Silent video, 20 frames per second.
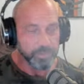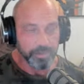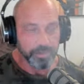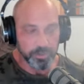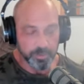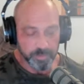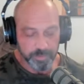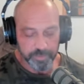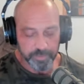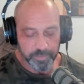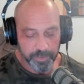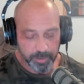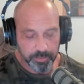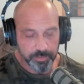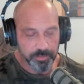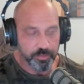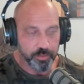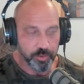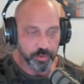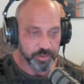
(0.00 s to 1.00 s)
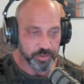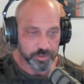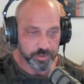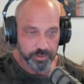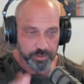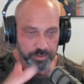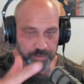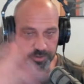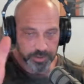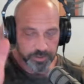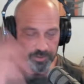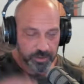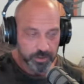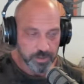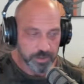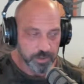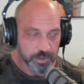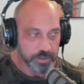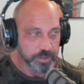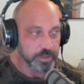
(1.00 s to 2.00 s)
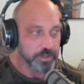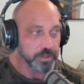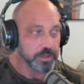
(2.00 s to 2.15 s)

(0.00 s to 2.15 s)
you know, books or things online.